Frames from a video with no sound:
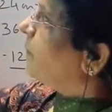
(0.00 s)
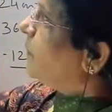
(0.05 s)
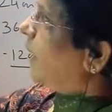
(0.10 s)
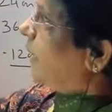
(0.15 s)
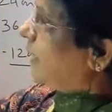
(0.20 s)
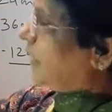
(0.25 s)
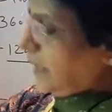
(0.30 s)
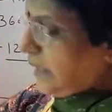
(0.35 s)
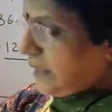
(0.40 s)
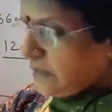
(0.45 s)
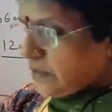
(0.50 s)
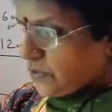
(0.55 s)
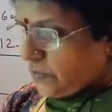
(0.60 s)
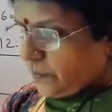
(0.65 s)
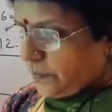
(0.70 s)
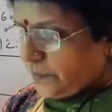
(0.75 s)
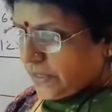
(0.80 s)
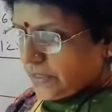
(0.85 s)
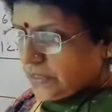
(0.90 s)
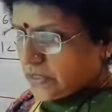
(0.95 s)
that is
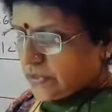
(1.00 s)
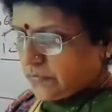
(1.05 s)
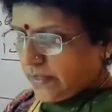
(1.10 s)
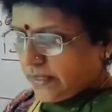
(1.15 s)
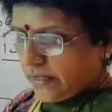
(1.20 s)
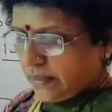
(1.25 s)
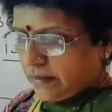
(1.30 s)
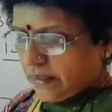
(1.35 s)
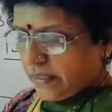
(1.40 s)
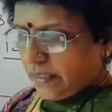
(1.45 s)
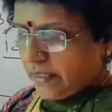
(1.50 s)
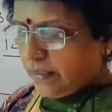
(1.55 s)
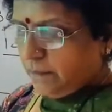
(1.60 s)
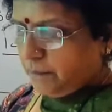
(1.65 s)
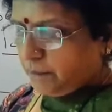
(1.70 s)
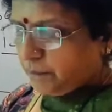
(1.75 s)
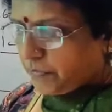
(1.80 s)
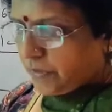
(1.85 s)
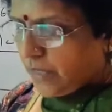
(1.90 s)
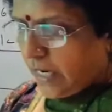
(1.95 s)
rupees
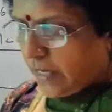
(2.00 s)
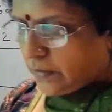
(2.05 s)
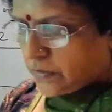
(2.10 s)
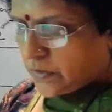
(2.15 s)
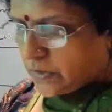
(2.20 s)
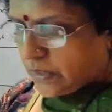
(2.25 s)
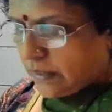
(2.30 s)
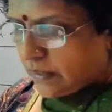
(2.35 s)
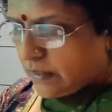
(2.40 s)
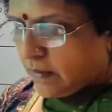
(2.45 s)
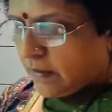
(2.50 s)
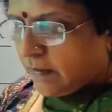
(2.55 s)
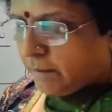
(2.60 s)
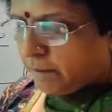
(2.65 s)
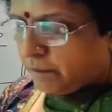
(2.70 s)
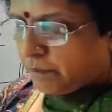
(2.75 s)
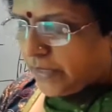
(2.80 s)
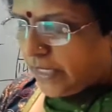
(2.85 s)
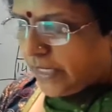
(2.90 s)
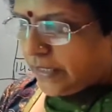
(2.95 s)
20,000.
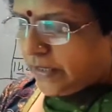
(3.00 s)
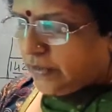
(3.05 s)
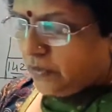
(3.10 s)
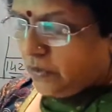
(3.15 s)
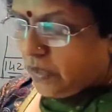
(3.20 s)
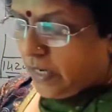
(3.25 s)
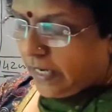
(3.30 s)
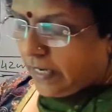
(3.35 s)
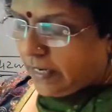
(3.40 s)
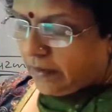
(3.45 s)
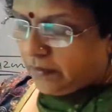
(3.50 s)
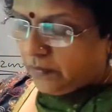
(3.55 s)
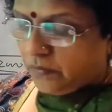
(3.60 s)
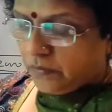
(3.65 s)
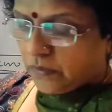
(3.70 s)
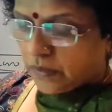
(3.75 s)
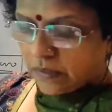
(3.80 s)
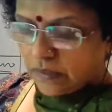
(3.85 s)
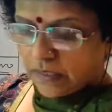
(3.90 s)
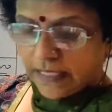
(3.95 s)
Then you have
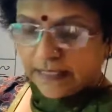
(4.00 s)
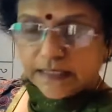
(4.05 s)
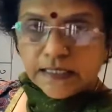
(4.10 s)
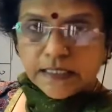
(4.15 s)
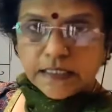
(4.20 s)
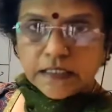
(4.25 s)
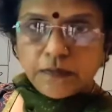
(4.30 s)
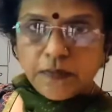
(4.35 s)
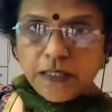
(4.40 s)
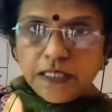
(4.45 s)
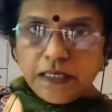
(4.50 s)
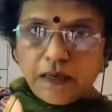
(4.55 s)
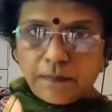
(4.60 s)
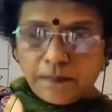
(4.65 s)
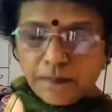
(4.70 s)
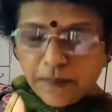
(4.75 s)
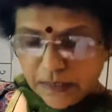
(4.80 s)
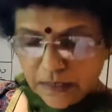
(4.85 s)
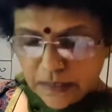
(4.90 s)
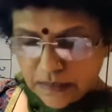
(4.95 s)
adjustment
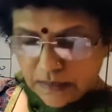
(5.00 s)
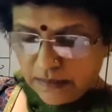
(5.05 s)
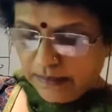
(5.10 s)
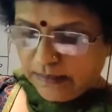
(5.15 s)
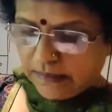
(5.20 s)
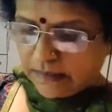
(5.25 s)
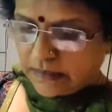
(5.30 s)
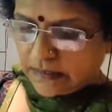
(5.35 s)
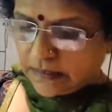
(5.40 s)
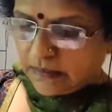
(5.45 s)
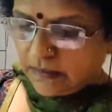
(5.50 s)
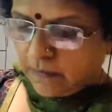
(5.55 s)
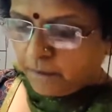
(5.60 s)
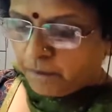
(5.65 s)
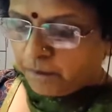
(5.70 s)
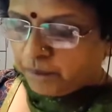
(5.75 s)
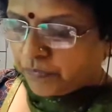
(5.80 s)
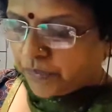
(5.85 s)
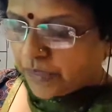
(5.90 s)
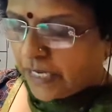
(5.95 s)
number 6.
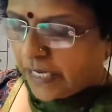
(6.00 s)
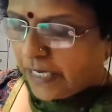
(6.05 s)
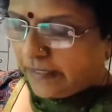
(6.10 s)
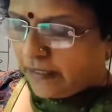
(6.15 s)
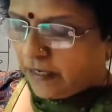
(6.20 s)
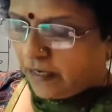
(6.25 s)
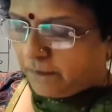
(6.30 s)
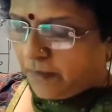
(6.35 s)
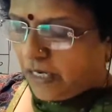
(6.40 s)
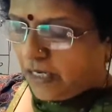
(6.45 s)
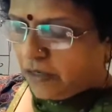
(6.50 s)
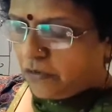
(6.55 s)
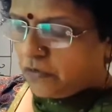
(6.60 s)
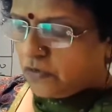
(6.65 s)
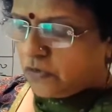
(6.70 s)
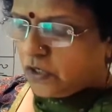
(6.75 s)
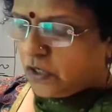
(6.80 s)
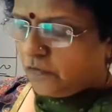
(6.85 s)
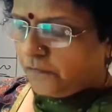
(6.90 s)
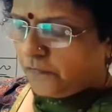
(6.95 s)
An
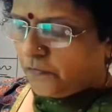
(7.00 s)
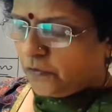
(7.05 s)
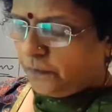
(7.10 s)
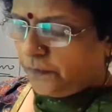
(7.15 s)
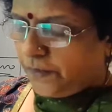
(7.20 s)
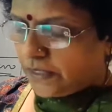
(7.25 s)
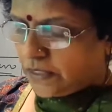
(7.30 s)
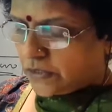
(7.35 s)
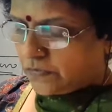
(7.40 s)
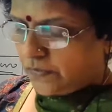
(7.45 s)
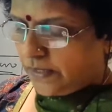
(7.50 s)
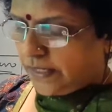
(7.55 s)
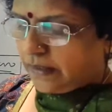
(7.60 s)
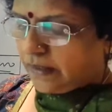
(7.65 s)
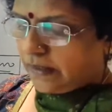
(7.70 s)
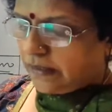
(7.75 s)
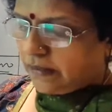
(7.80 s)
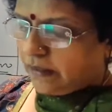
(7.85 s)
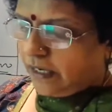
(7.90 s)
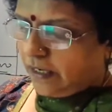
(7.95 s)
amount of rupees
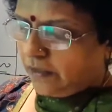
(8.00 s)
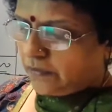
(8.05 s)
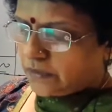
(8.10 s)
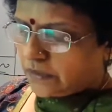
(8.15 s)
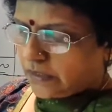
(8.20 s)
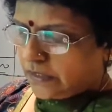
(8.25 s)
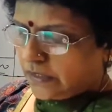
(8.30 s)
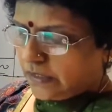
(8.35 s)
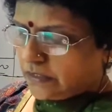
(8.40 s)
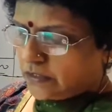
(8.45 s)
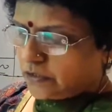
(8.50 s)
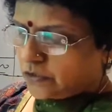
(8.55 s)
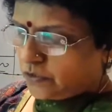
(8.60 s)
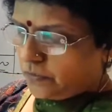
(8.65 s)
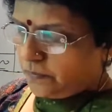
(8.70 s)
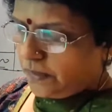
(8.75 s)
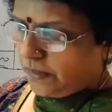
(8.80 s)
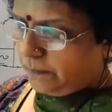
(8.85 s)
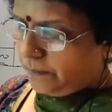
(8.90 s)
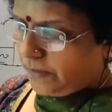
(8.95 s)
20,000 is
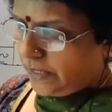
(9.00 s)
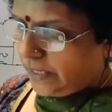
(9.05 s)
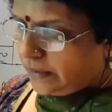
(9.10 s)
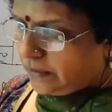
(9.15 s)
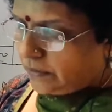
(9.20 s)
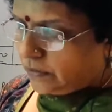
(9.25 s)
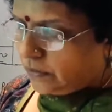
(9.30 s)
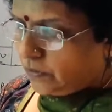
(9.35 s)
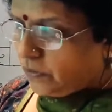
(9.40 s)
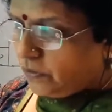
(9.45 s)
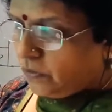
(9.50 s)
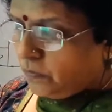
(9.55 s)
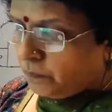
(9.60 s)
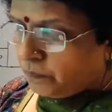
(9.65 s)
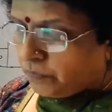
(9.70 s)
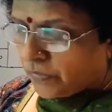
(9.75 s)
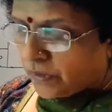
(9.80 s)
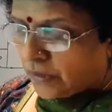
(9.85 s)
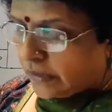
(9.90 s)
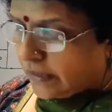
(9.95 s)
to be paid to
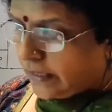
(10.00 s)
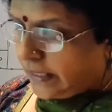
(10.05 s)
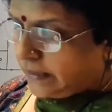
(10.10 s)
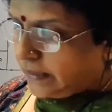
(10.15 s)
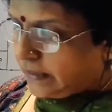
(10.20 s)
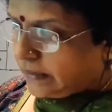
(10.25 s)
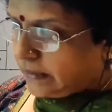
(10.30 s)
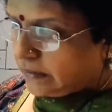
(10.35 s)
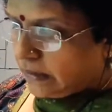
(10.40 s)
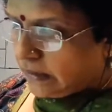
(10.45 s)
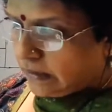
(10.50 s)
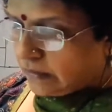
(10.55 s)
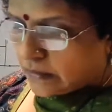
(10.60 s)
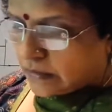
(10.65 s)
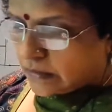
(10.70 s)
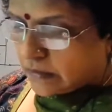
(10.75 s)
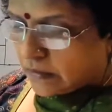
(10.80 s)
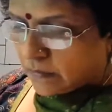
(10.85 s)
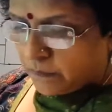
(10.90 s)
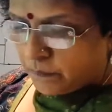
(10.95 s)

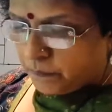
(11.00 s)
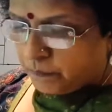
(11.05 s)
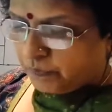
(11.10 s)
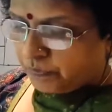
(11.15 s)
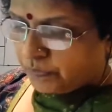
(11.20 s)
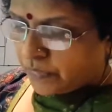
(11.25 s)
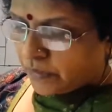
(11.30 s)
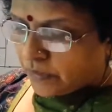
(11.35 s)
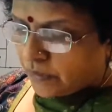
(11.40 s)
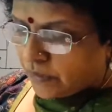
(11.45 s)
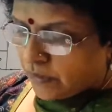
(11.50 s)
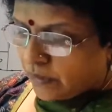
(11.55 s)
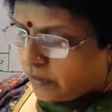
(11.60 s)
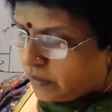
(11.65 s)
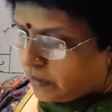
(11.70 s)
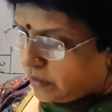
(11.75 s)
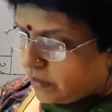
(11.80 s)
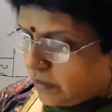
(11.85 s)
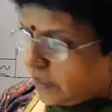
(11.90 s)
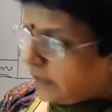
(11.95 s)
creditors.
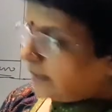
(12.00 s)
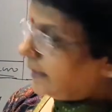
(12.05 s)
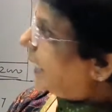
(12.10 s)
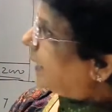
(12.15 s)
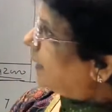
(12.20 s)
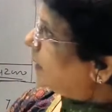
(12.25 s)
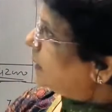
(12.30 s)
That